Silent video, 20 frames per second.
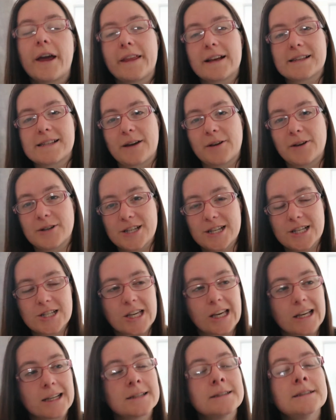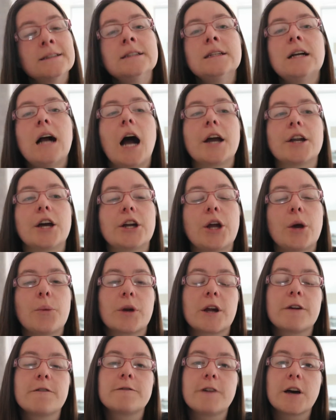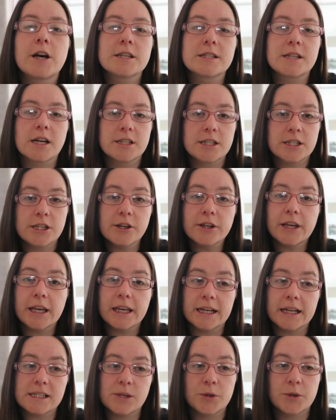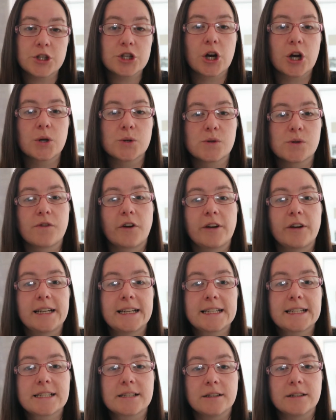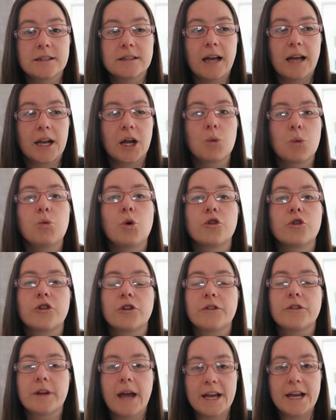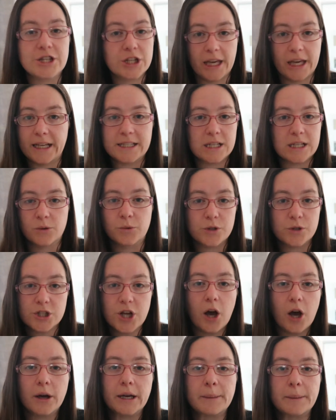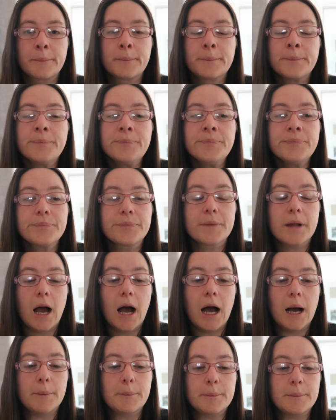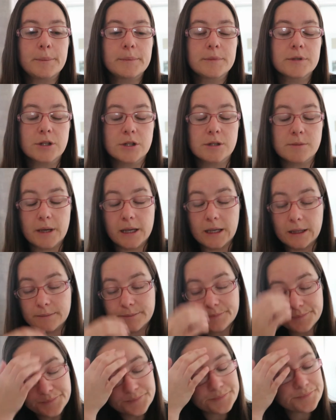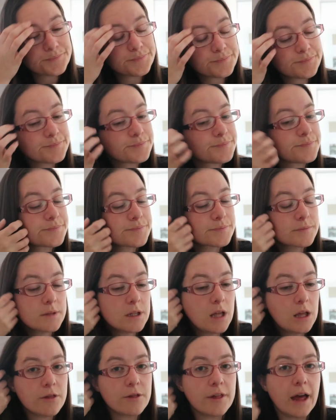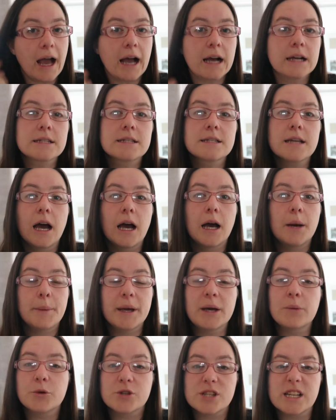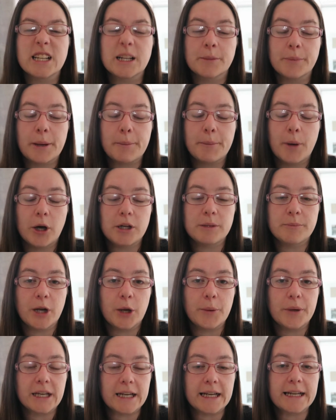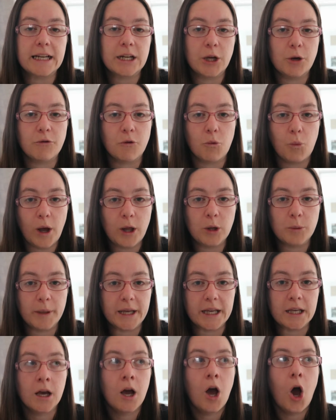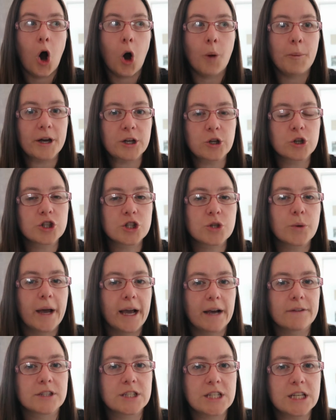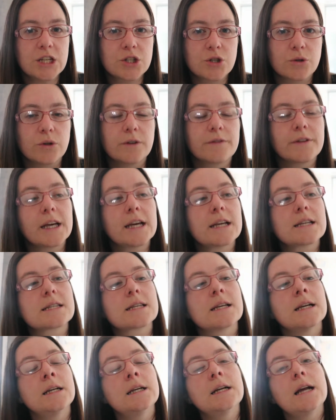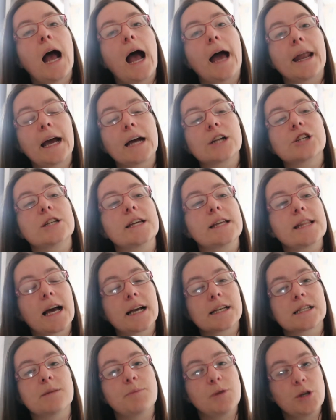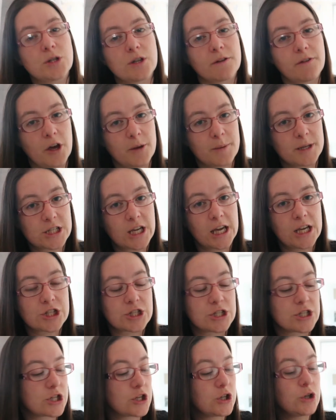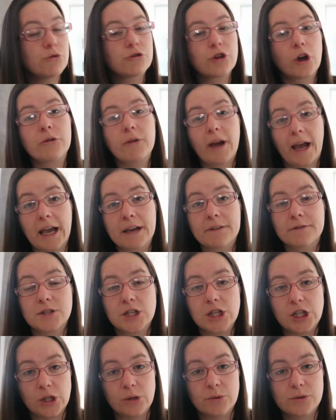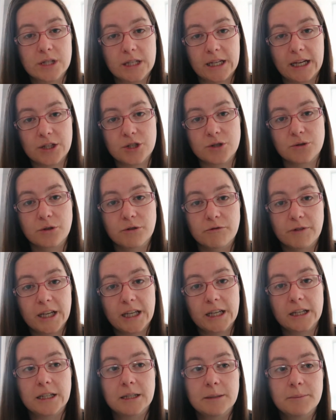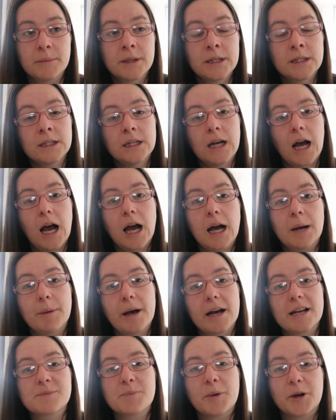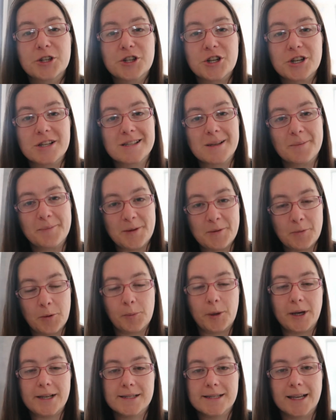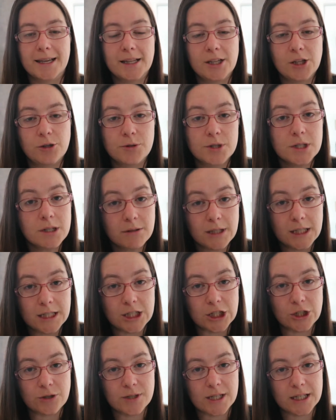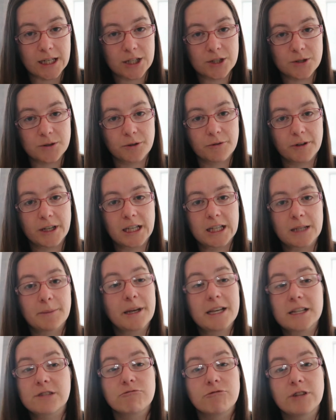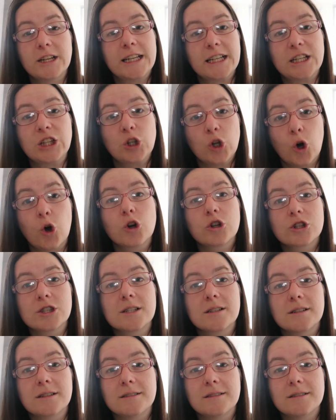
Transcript: that's how you're teaching it. And I know when I first started looking at it when Charles was very little and I wasn't educating all the time, um, excuse me, that um, it was a little bit mind-blowing and a little overwhelming. Oh my gosh, do I have to teach all of this? And actually that's the beauty of home education is that you don't have to use the national curriculum um, as much as some people might say that you do need to use the national curriculum. It's really not